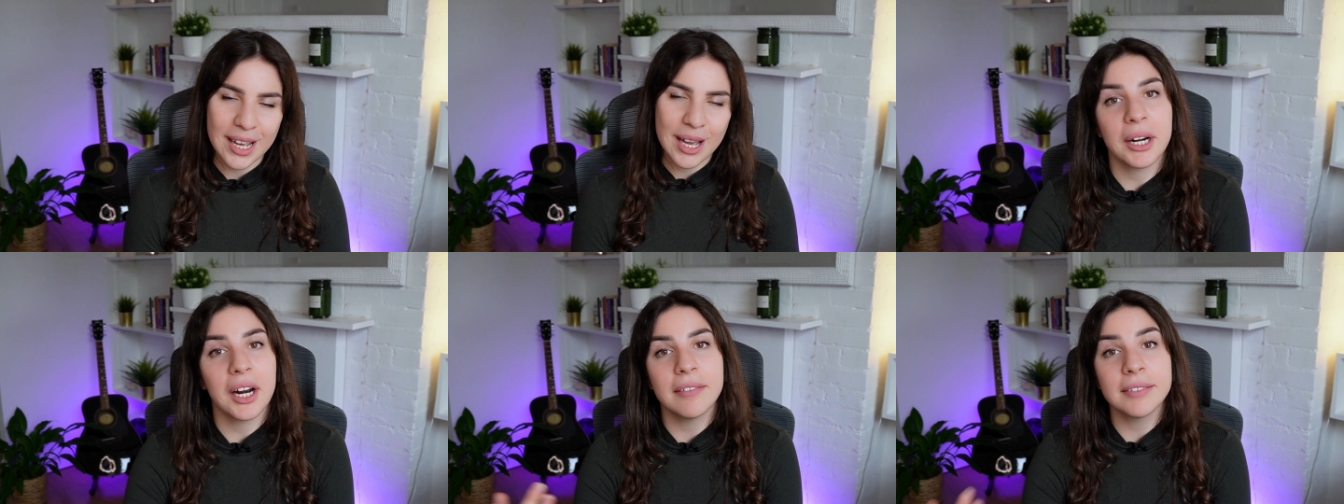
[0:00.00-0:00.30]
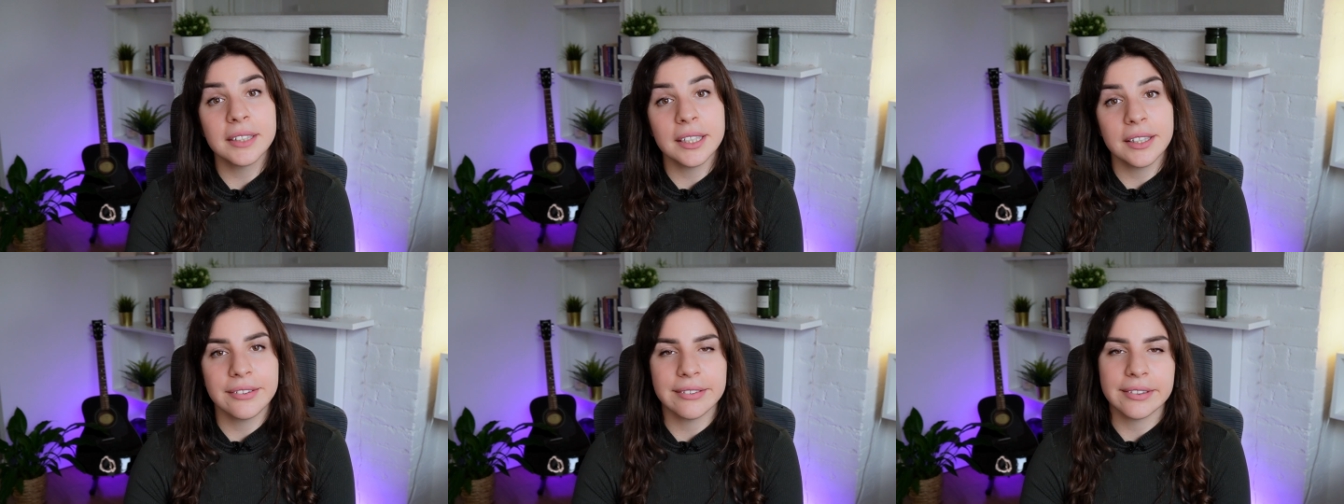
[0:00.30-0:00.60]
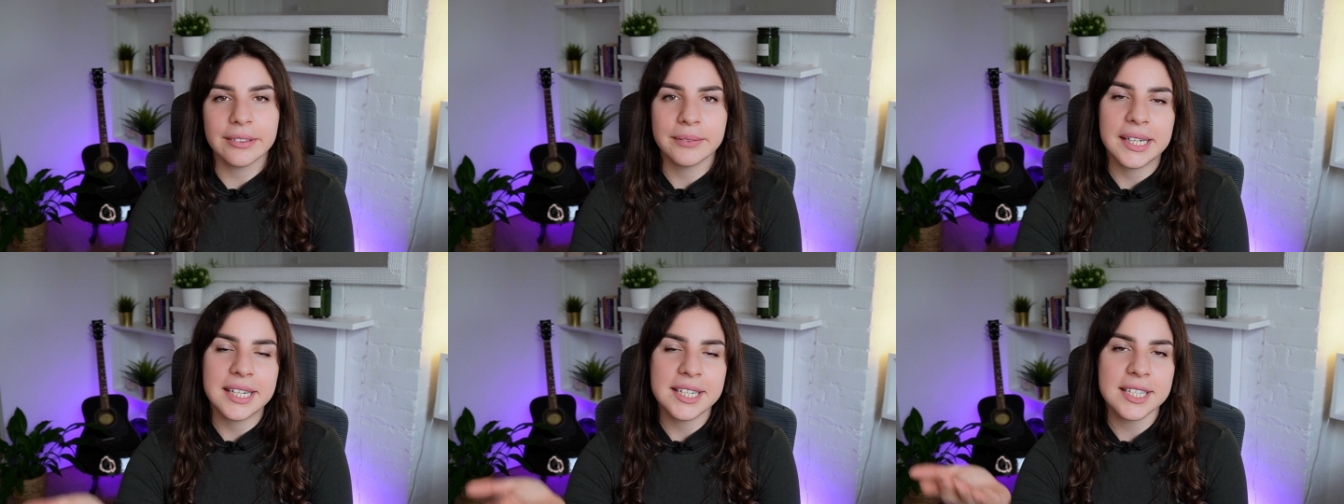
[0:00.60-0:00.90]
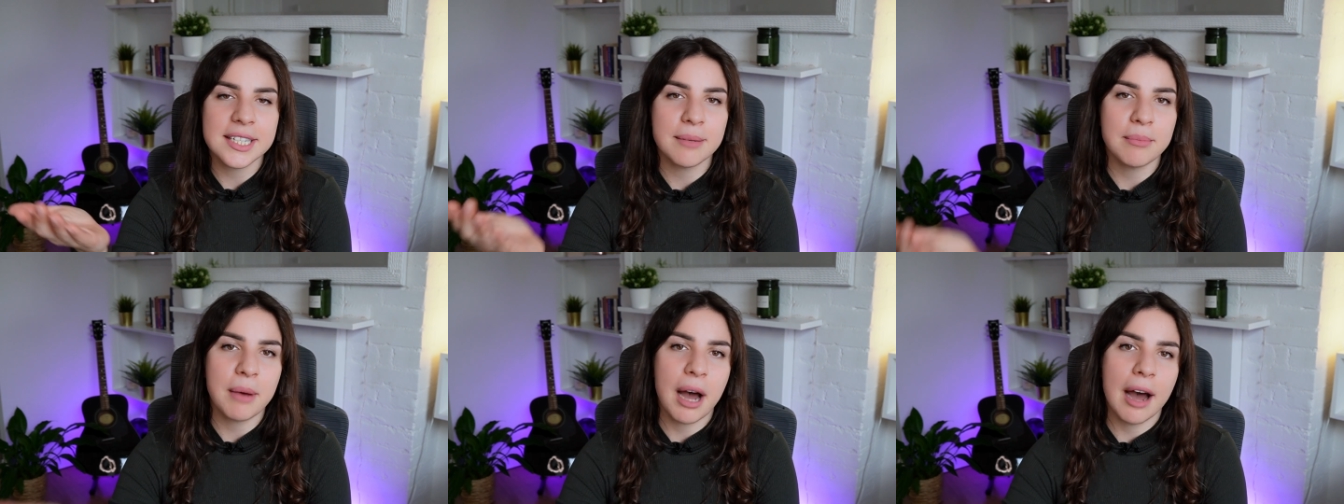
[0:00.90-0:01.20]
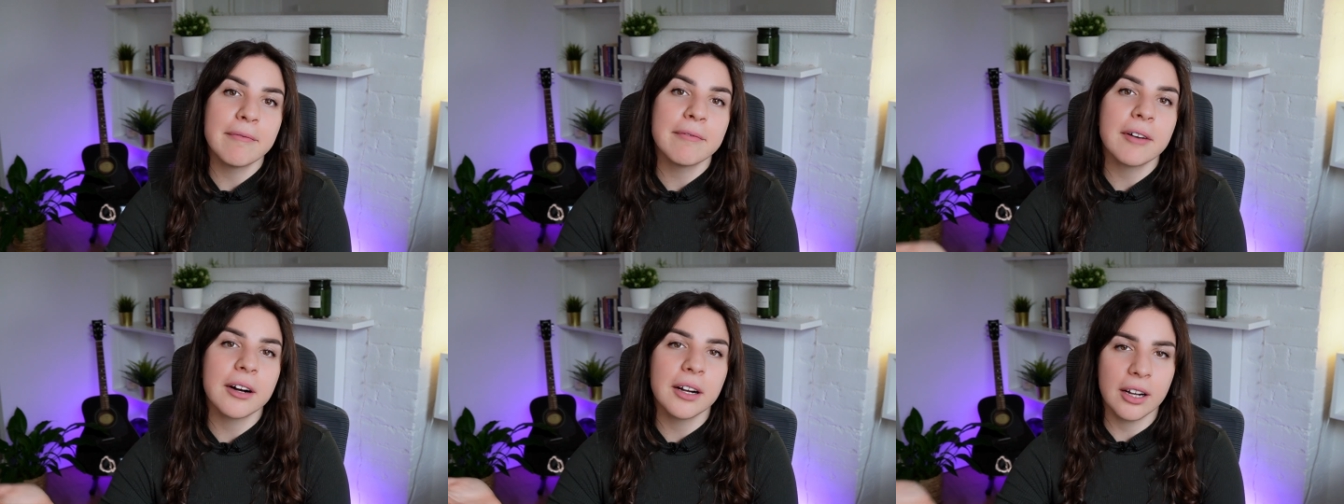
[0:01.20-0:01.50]
but often it requires some
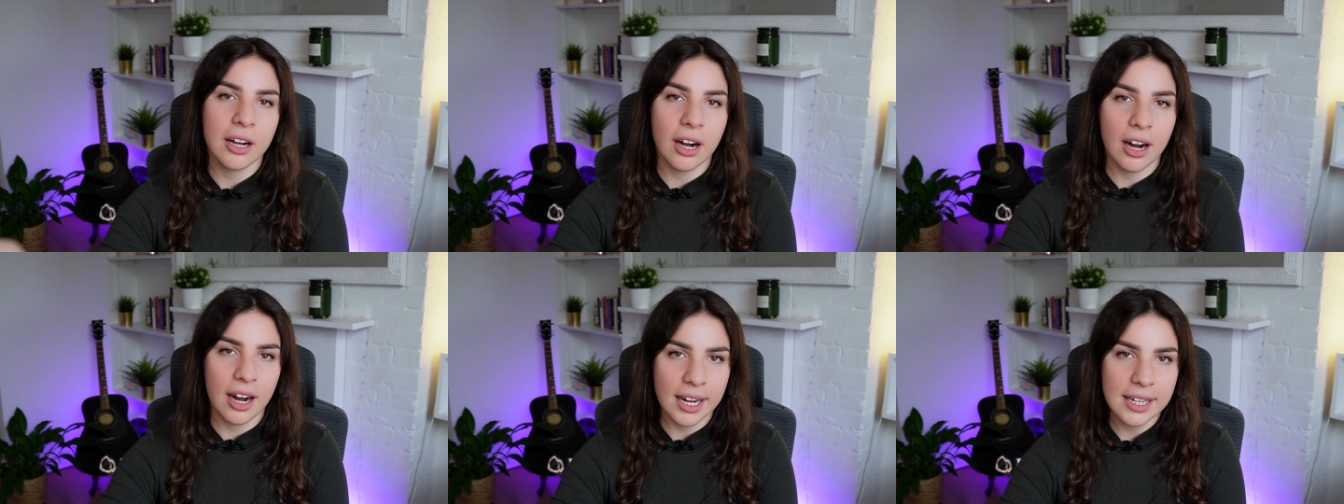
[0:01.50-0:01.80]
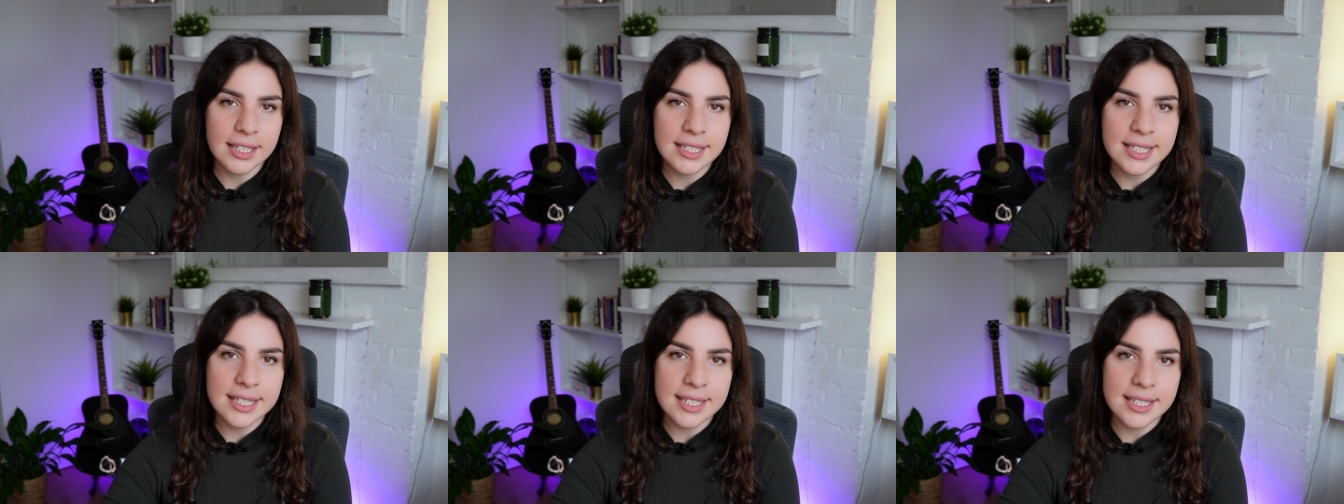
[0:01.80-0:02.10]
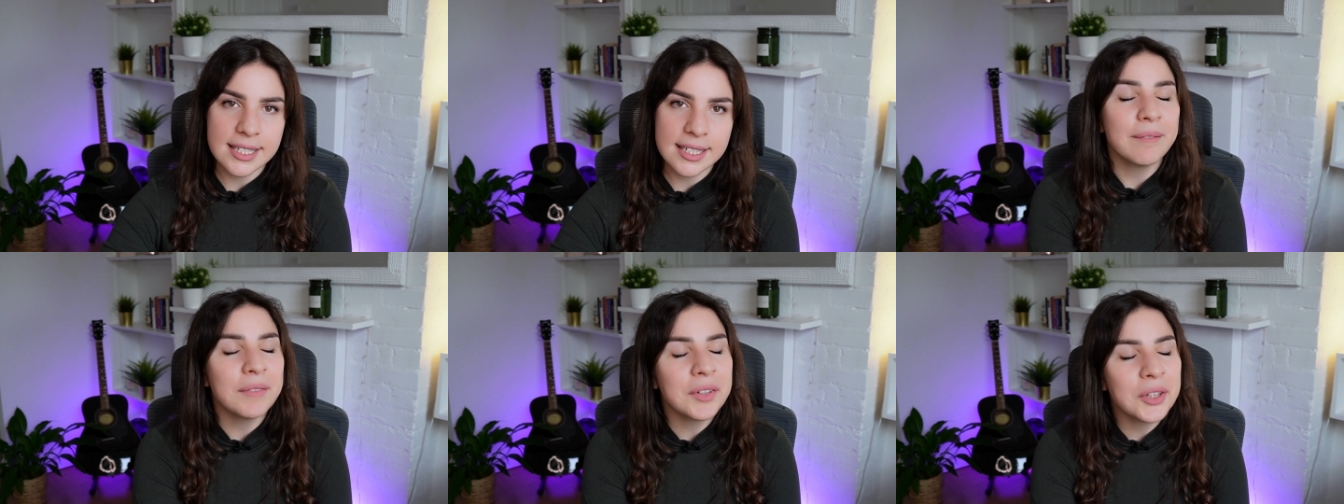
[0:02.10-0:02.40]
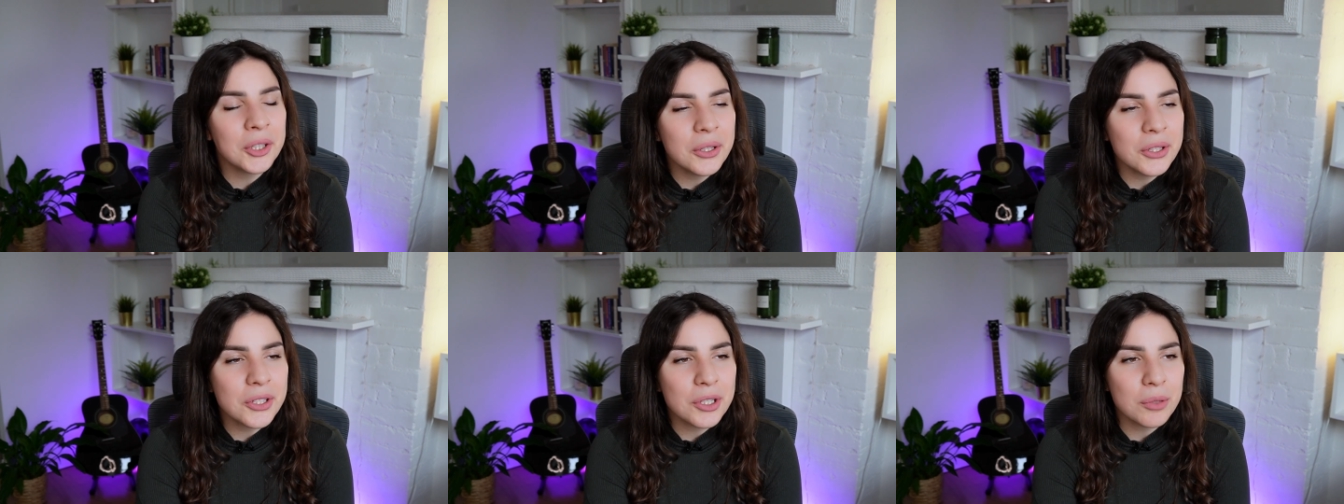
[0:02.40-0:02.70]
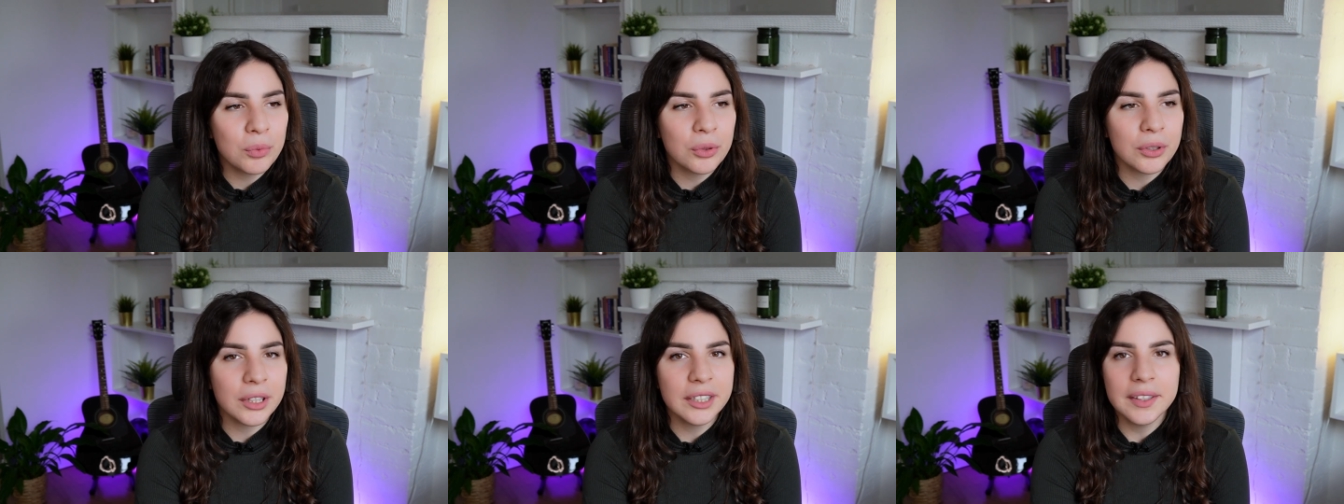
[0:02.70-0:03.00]
upfront costs. And with
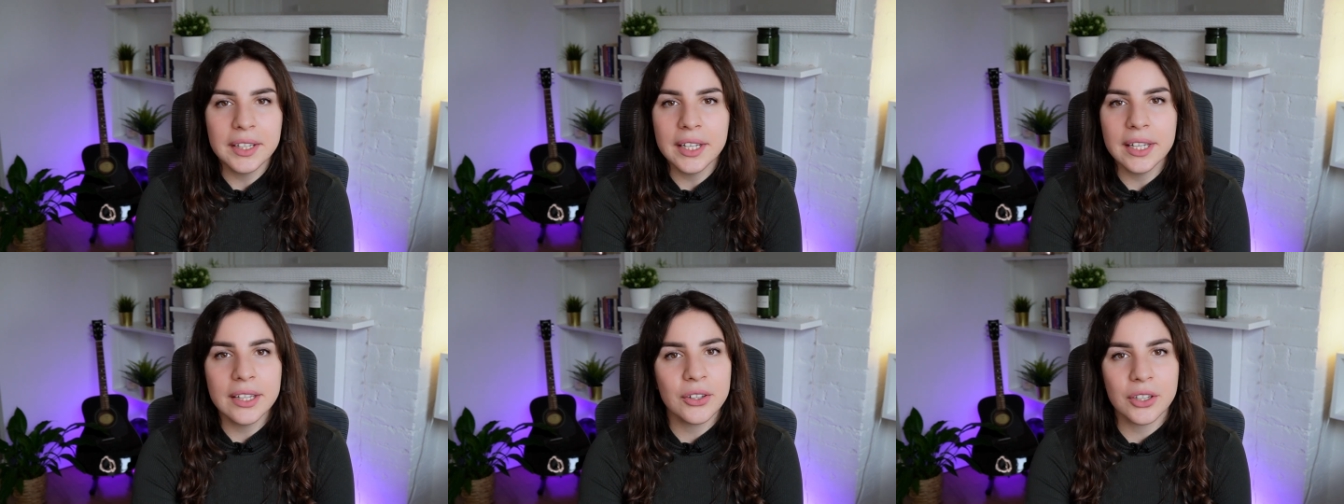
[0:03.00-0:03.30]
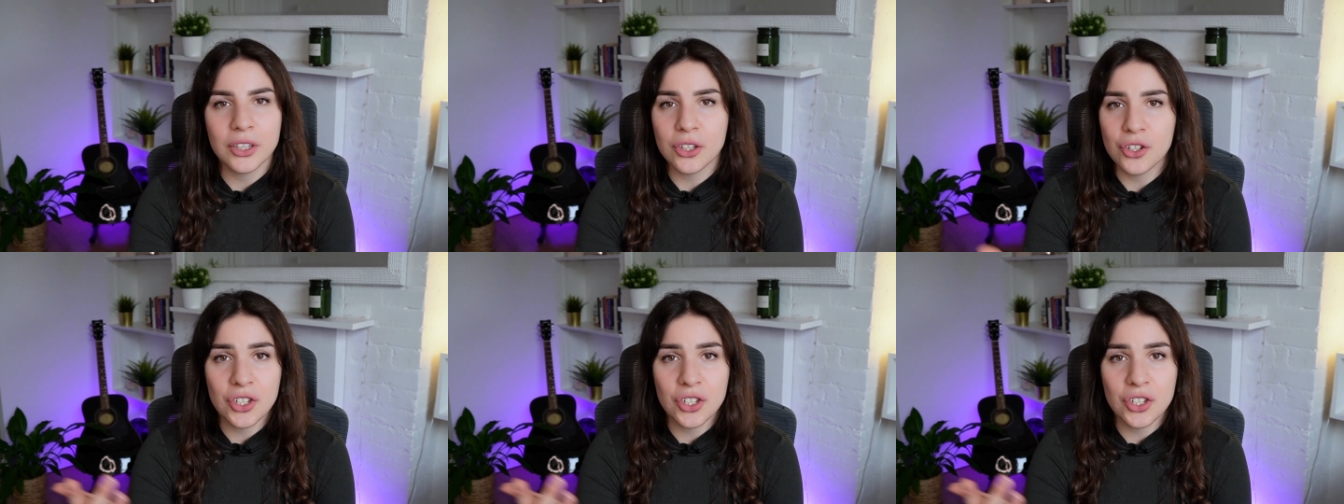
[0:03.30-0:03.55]
YouTube, really, you can